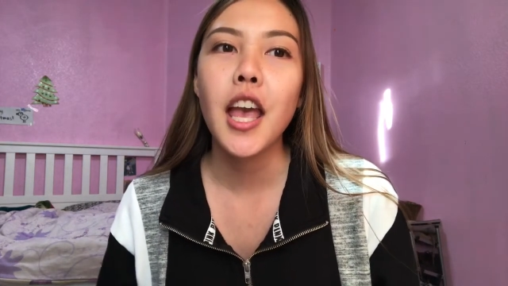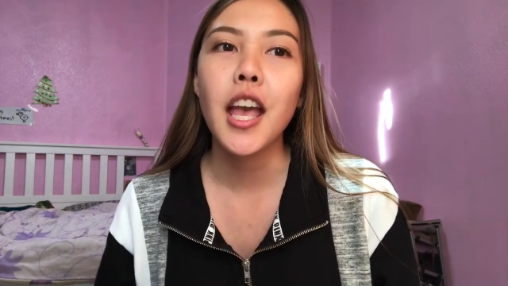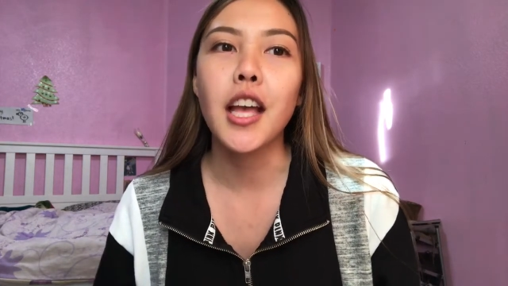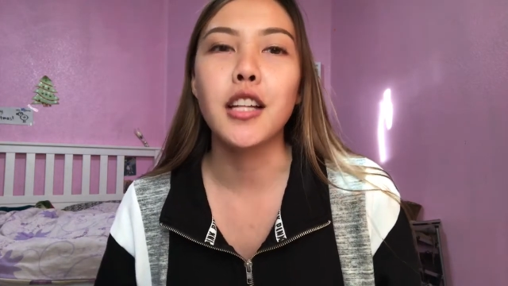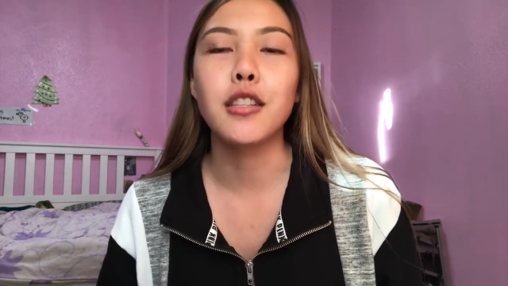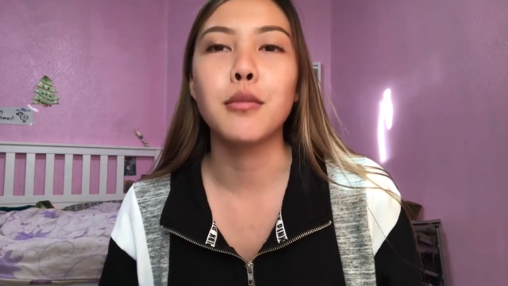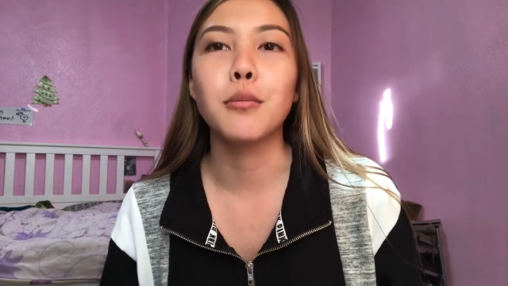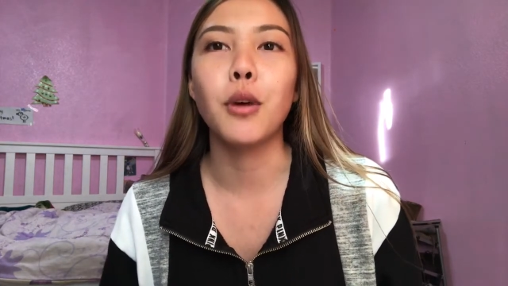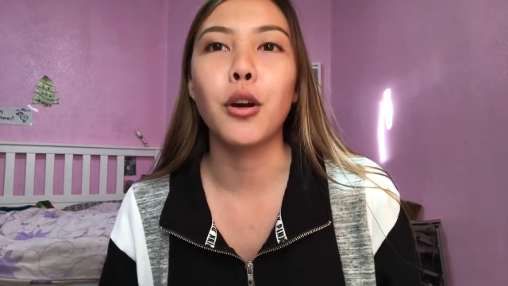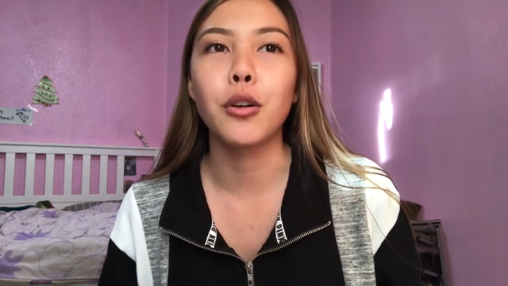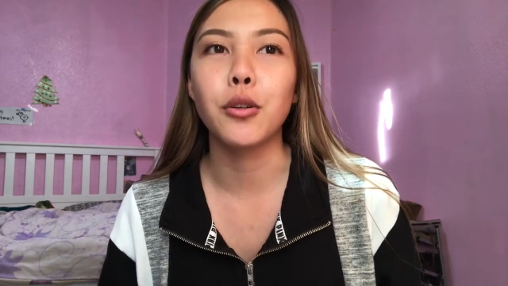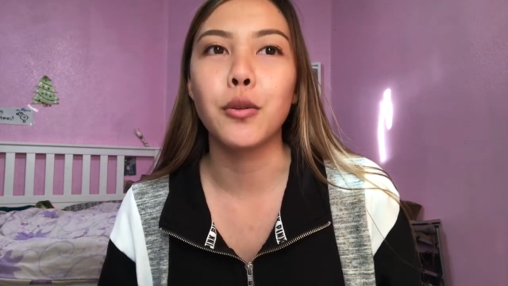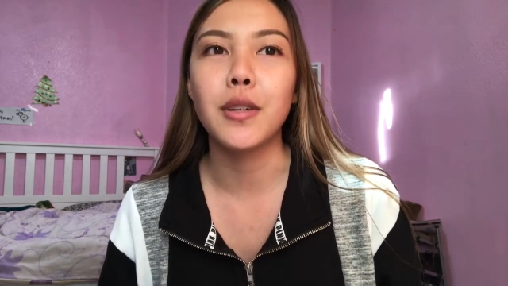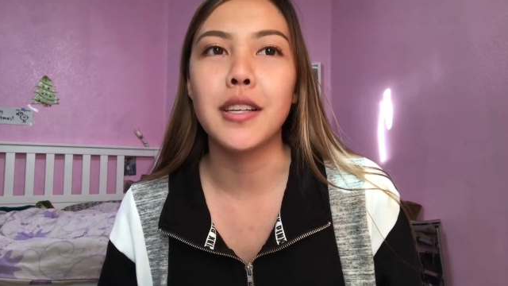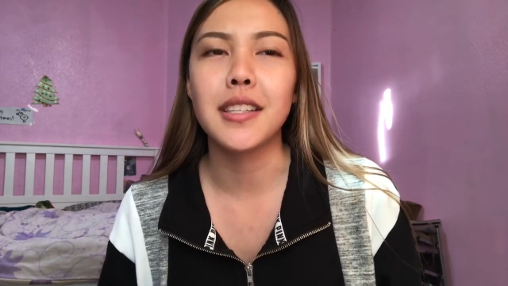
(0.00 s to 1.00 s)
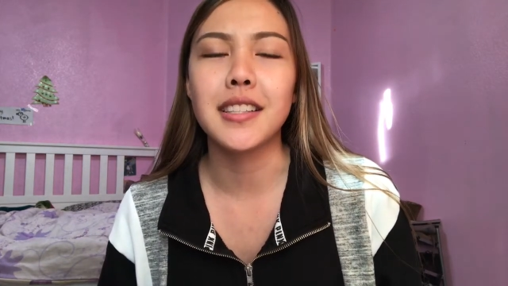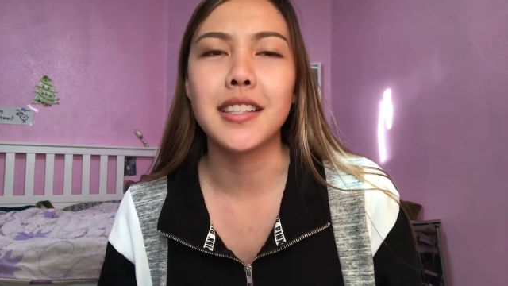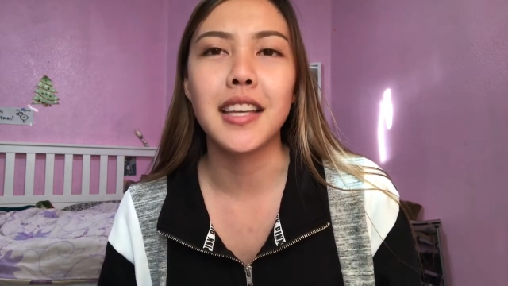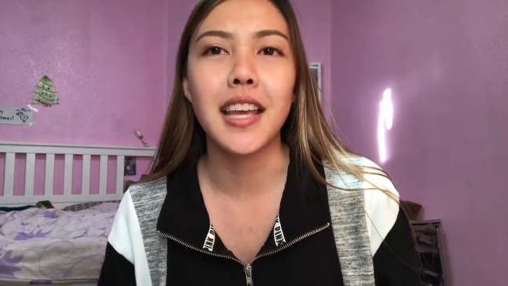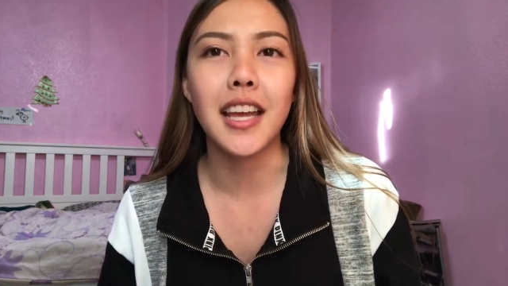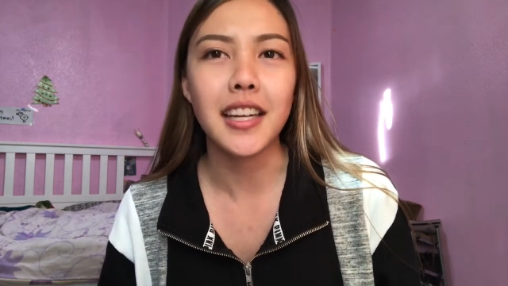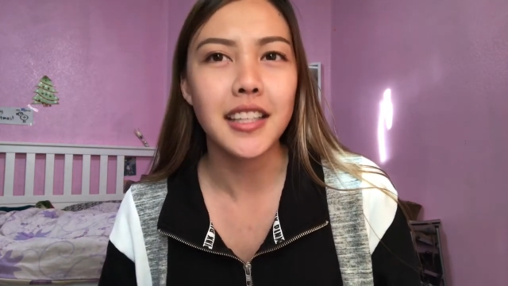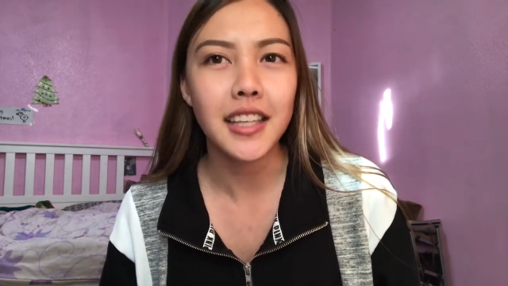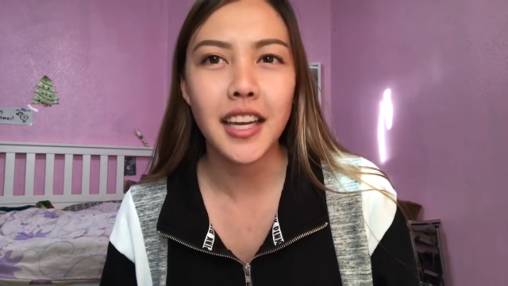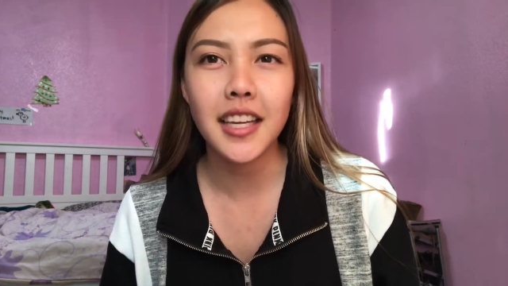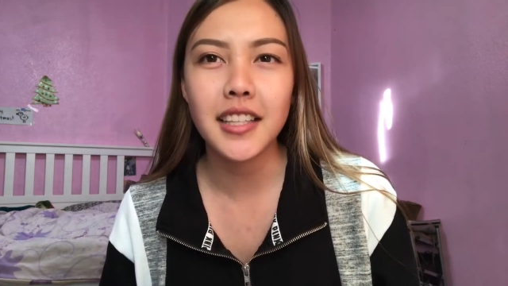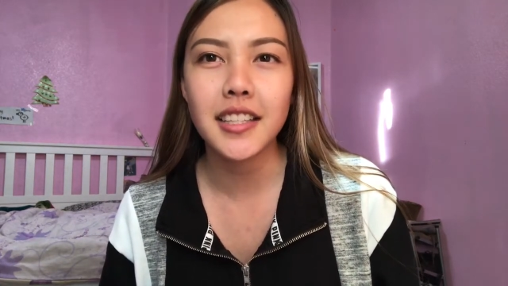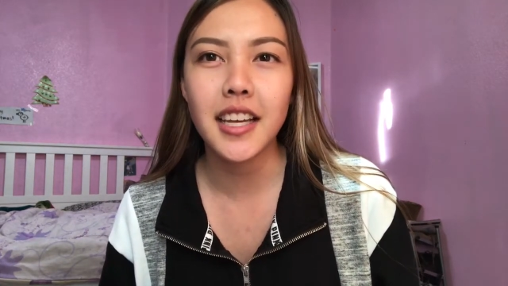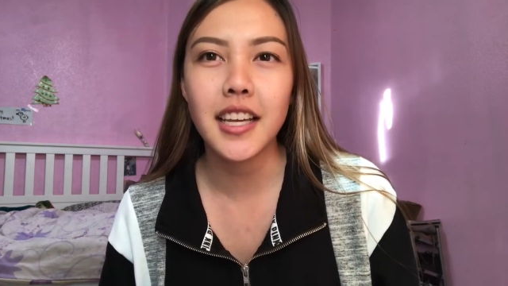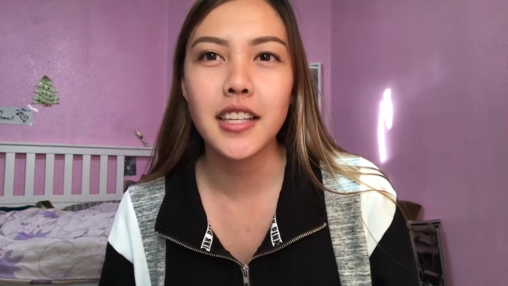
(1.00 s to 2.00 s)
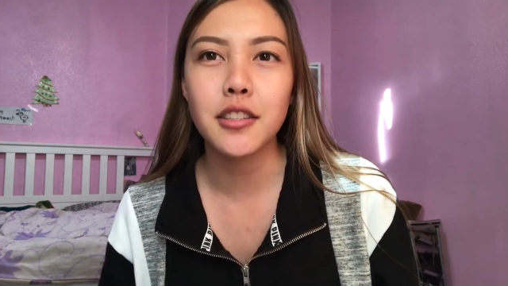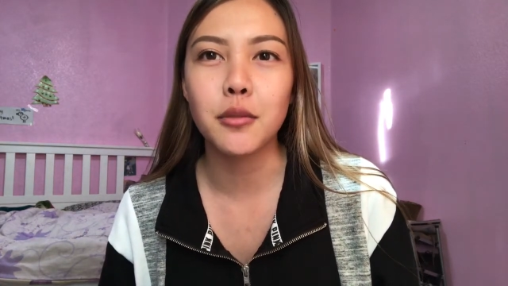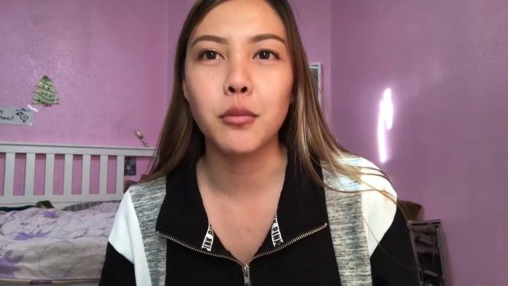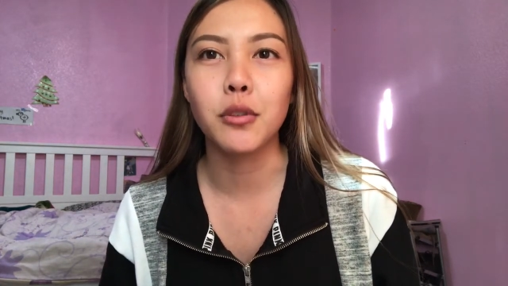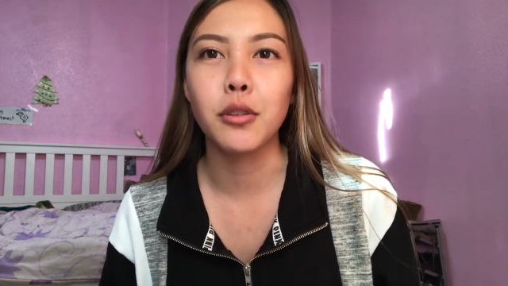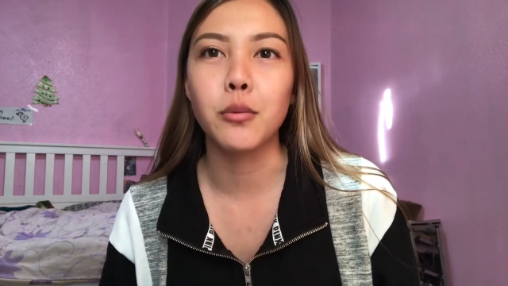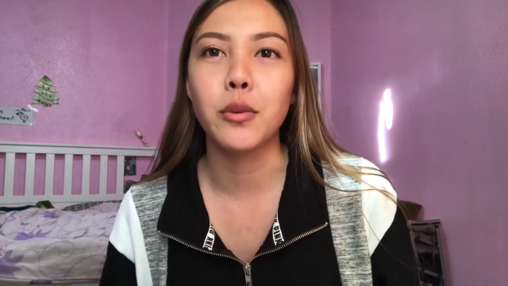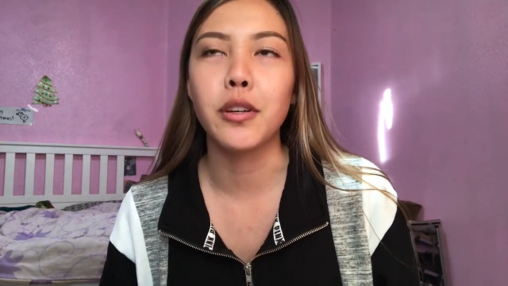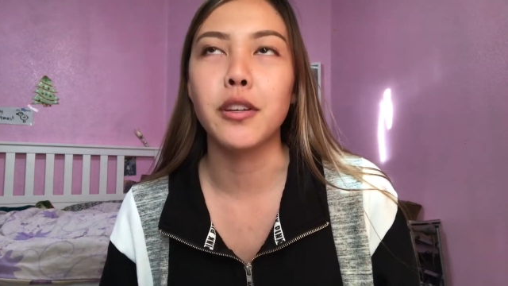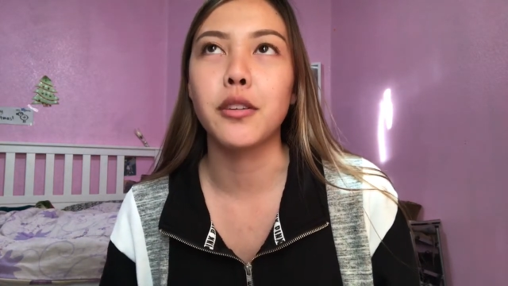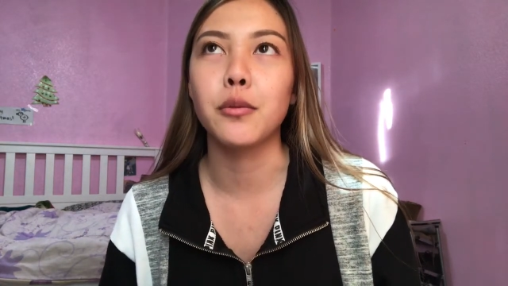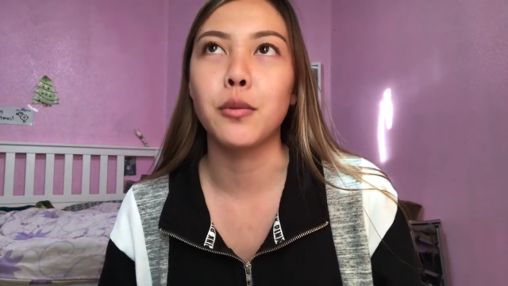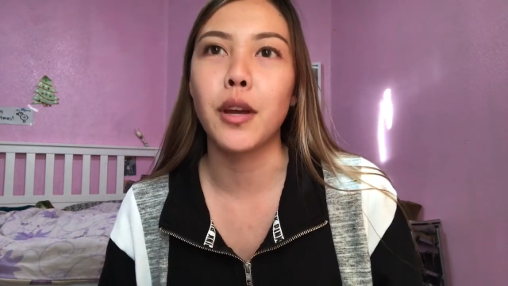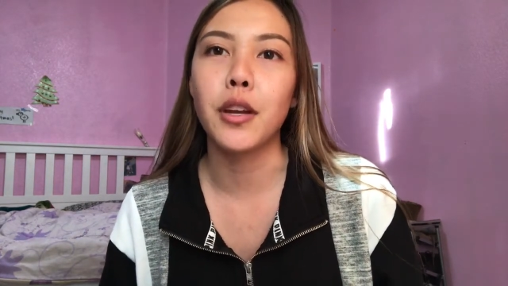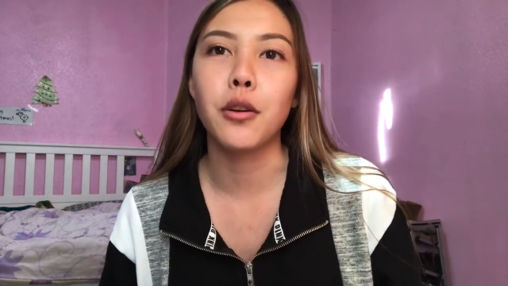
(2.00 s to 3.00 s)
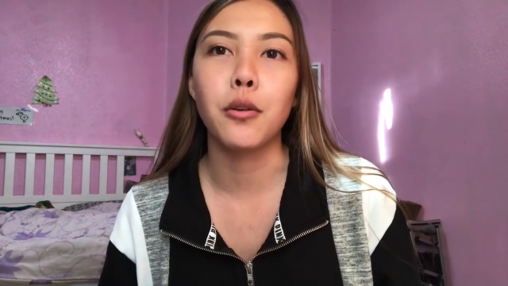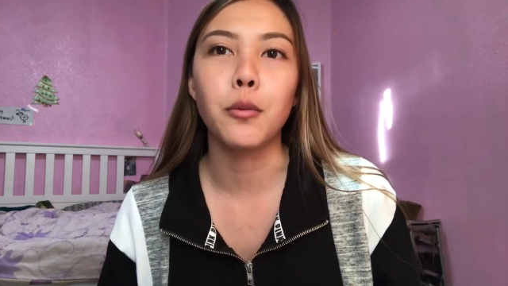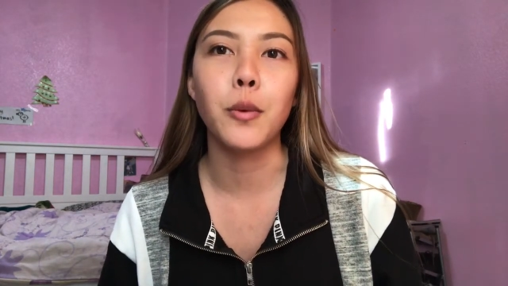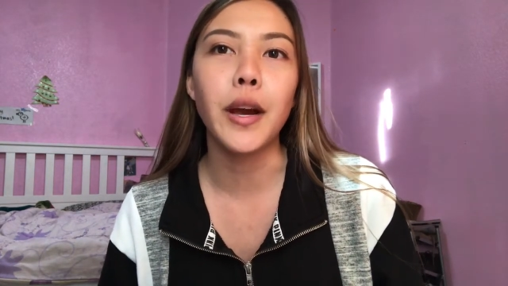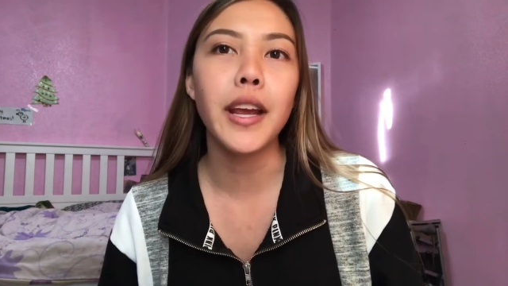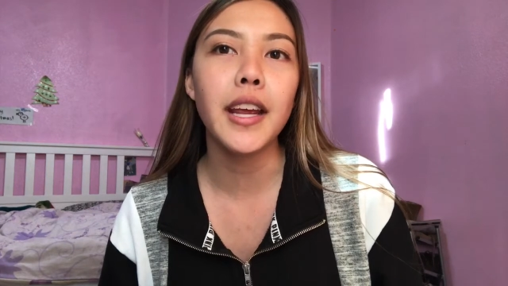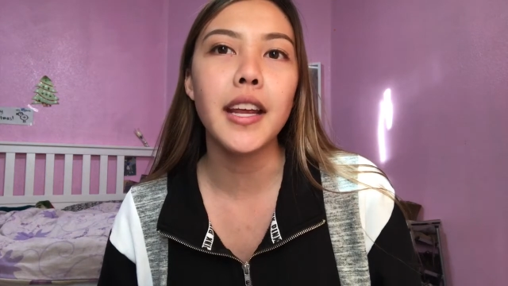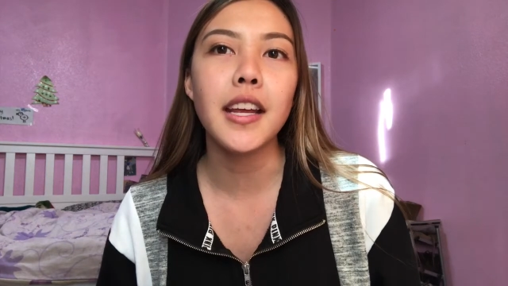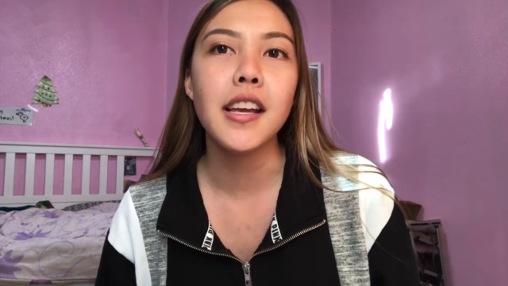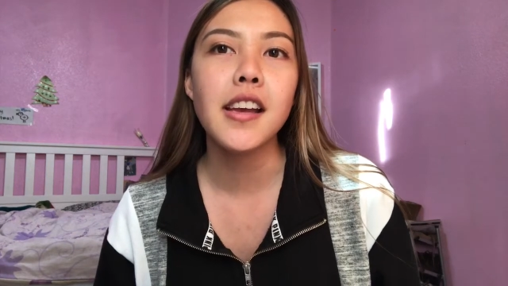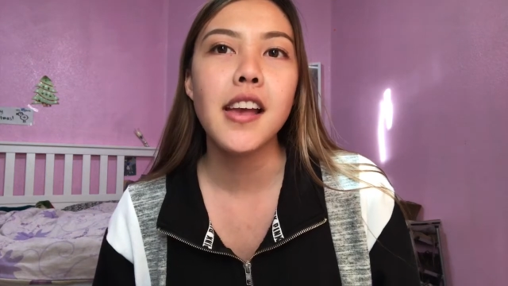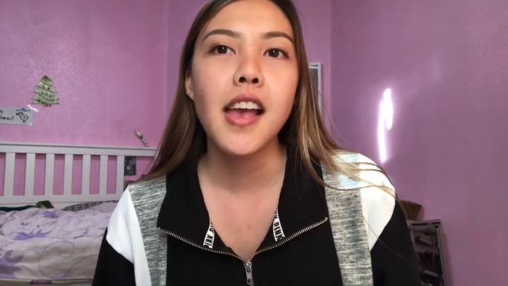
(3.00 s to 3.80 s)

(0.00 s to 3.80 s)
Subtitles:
and tomorrow is candy cane day, so we're wearing red or white.